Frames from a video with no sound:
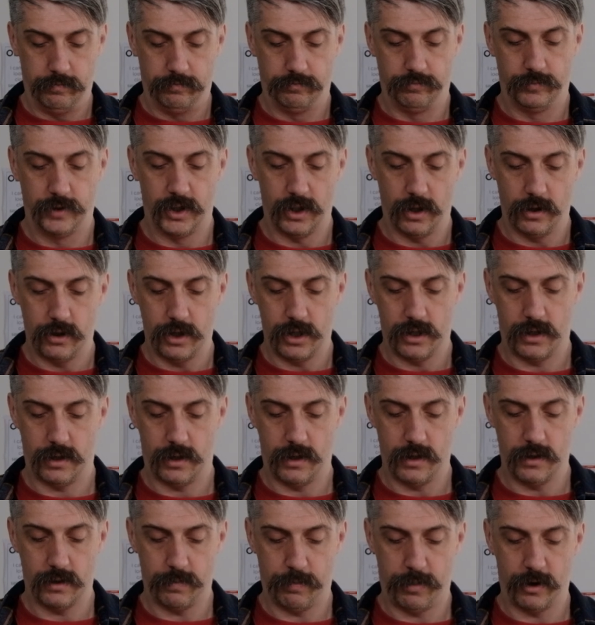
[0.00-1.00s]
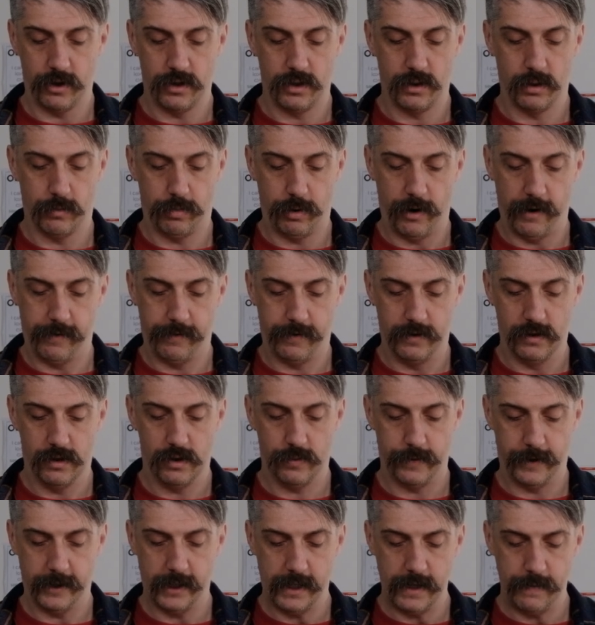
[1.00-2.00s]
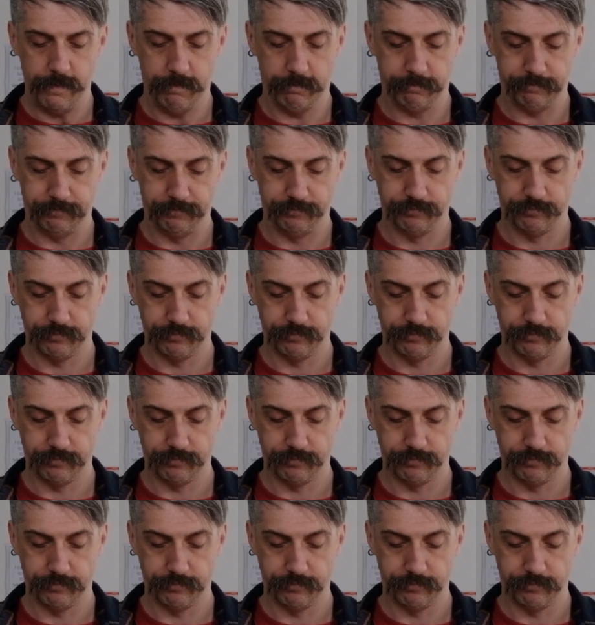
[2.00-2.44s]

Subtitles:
So it just is a personal preference, really.